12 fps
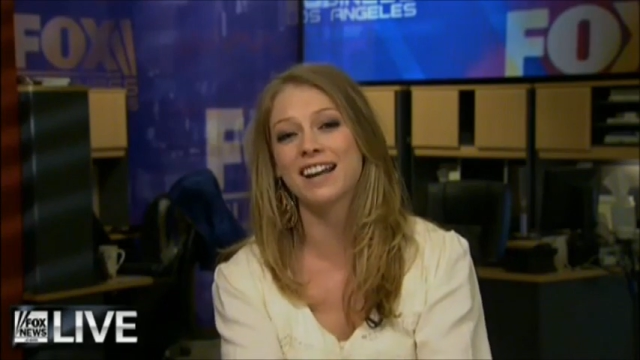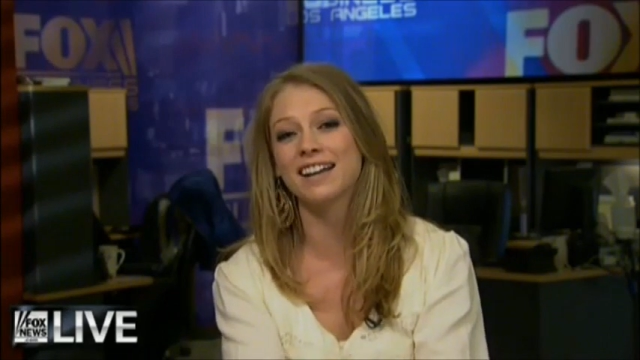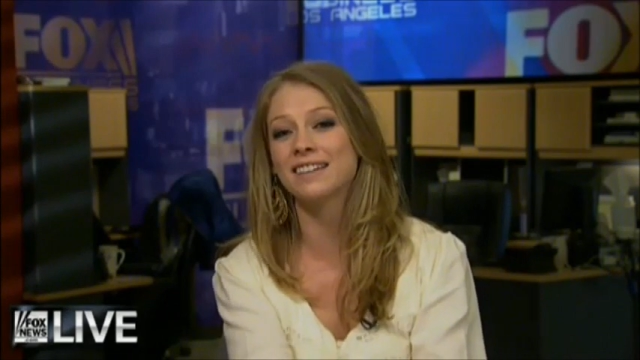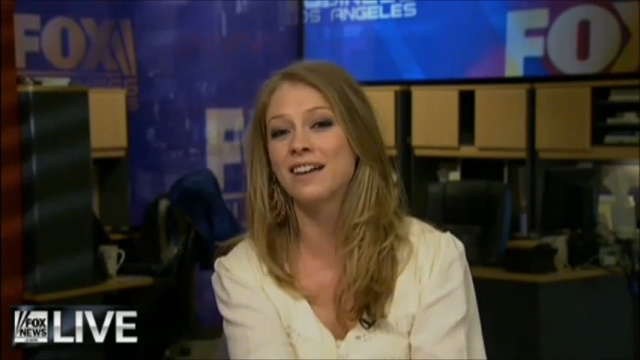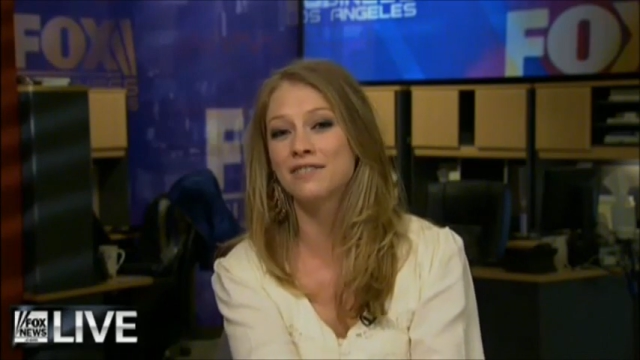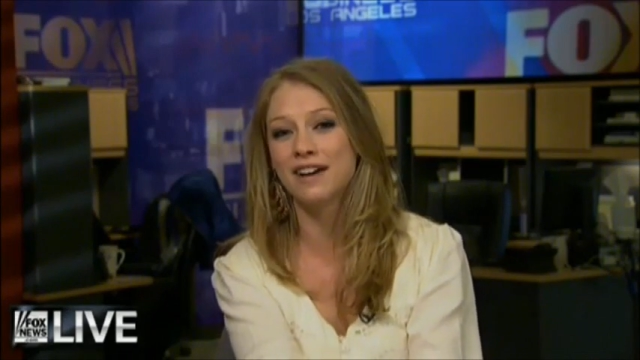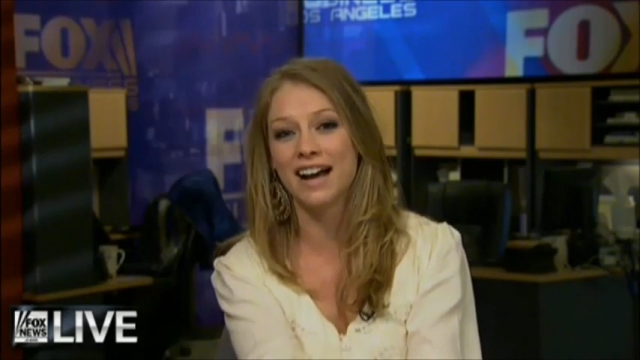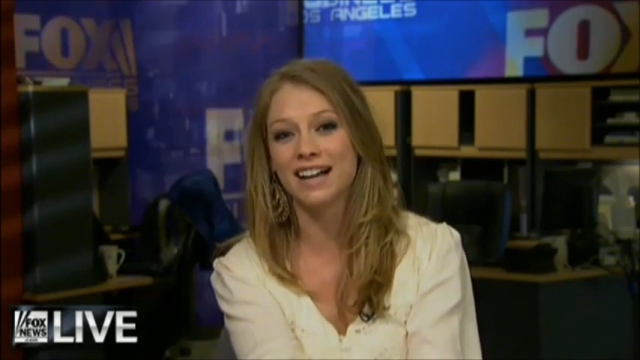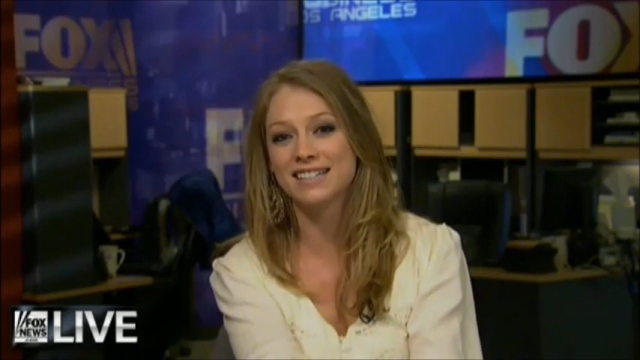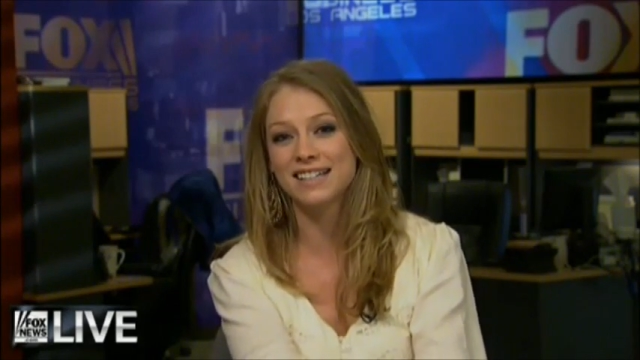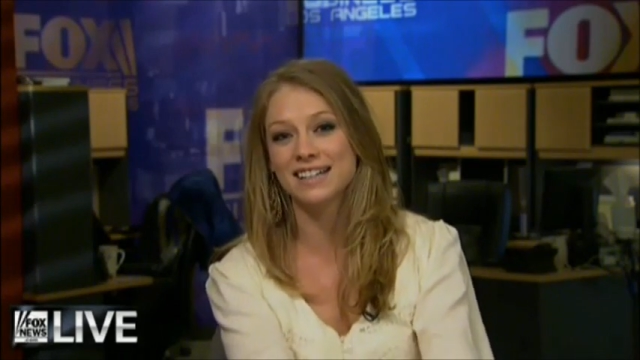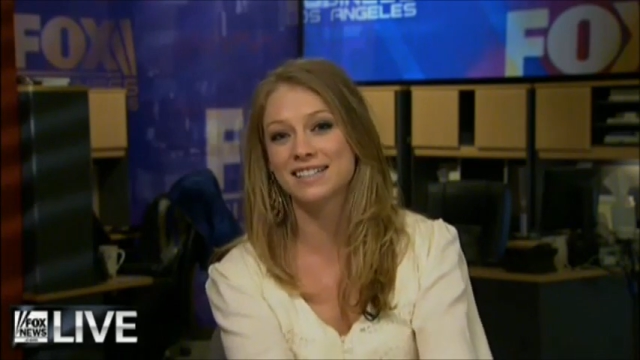I love
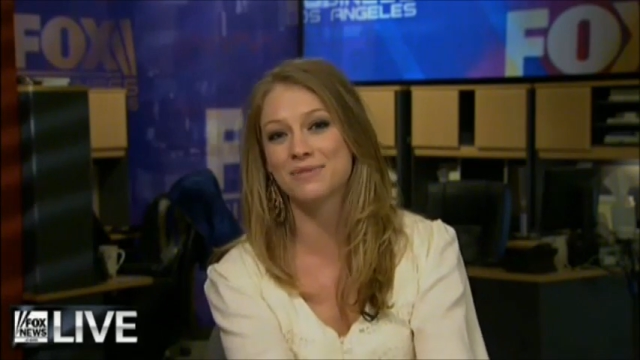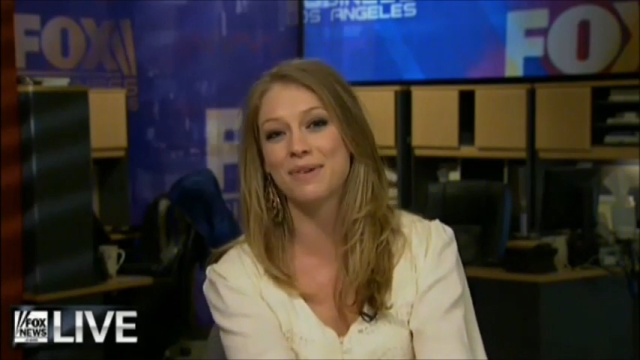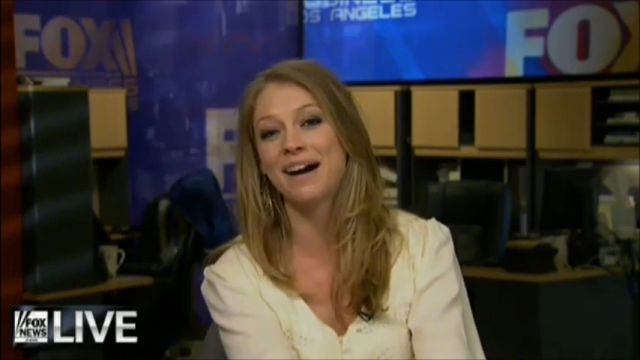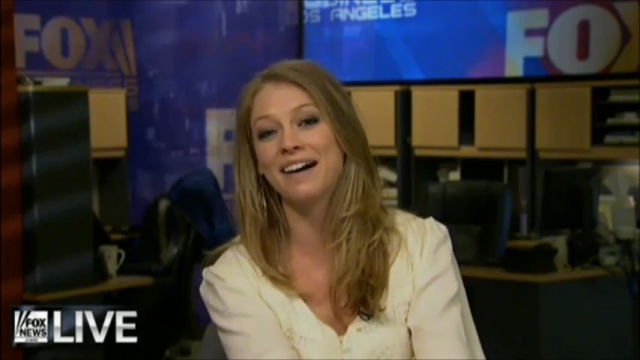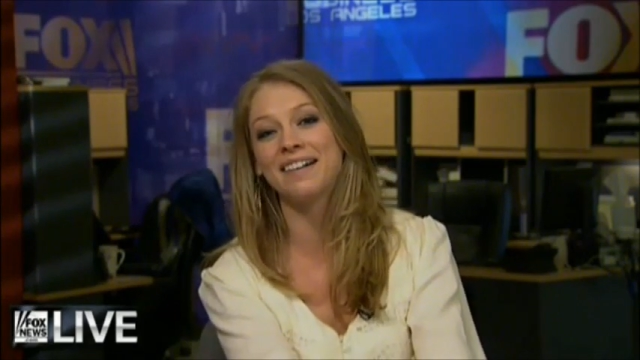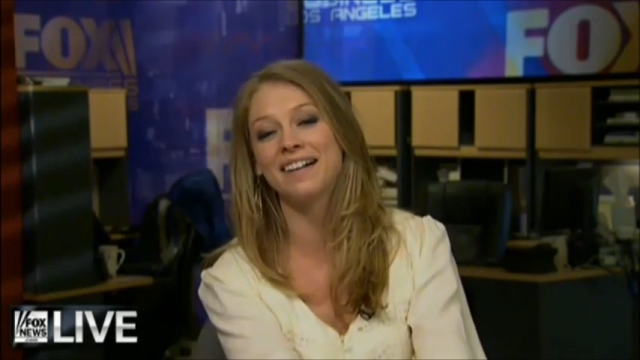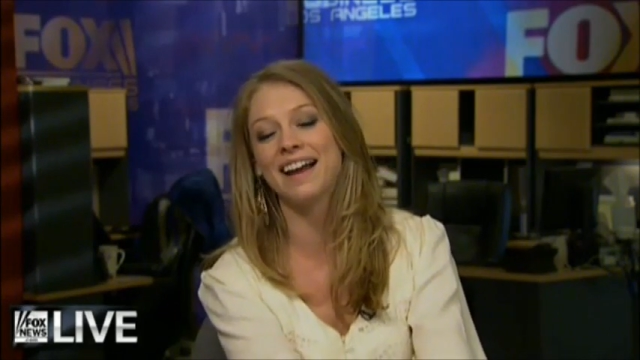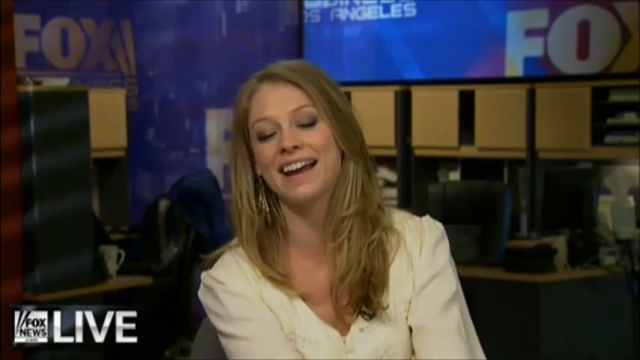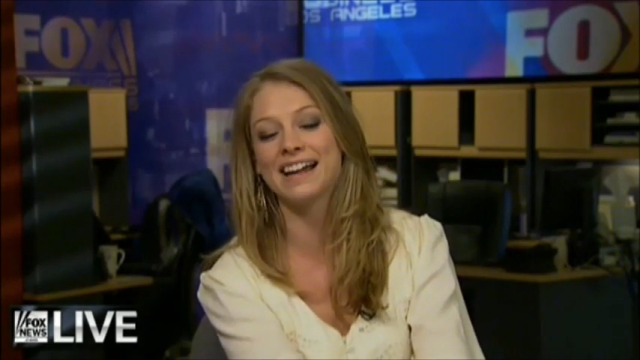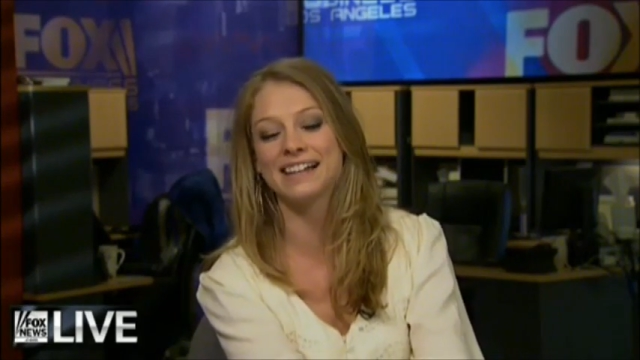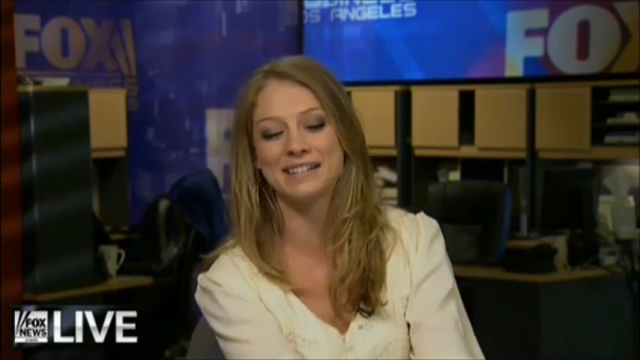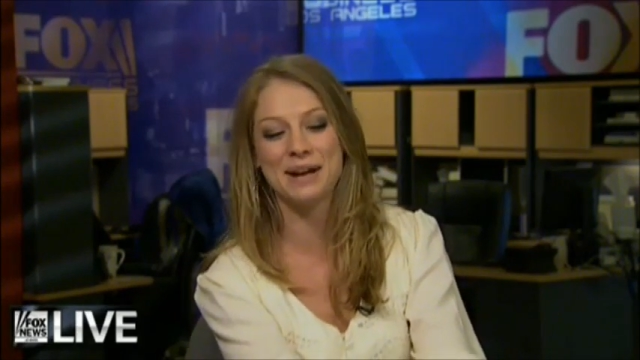acting as well,
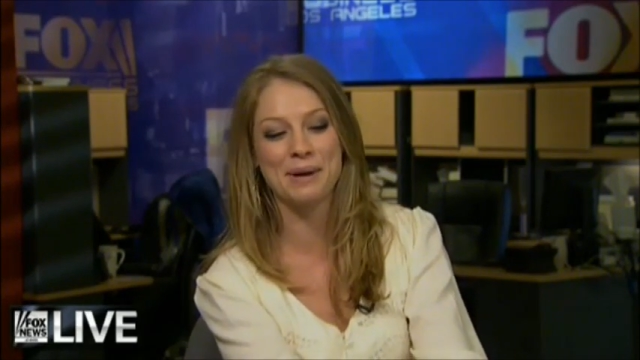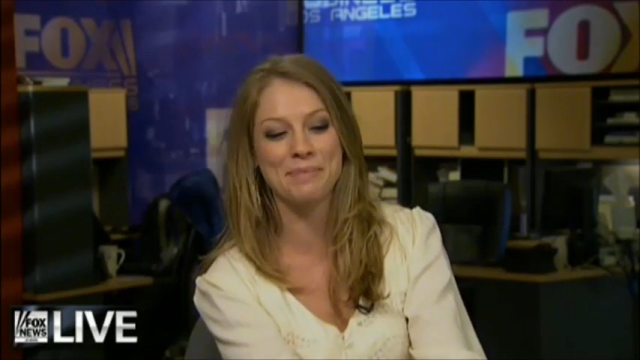and